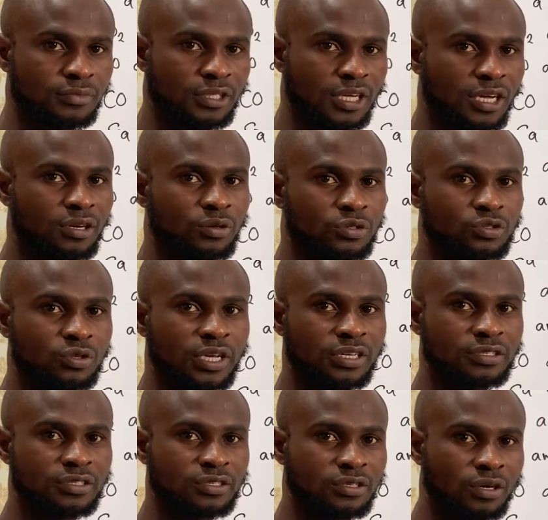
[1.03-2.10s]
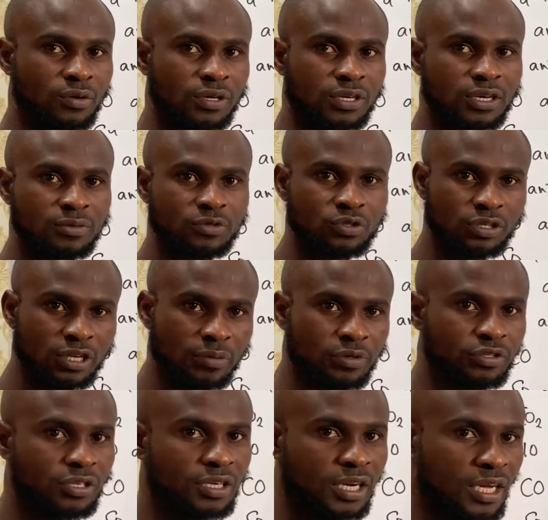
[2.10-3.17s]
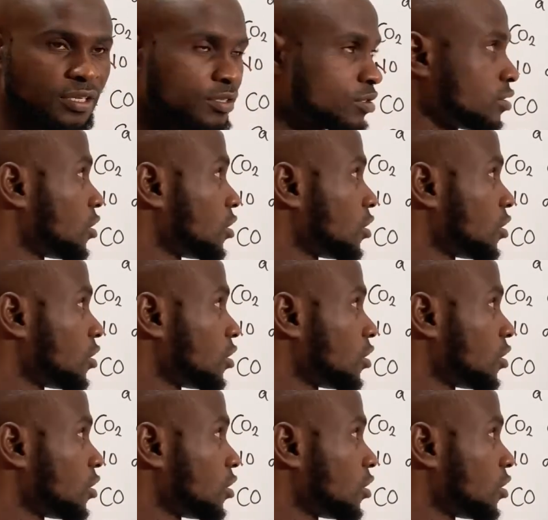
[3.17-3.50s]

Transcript: Hello students, you're welcome to chemistry class.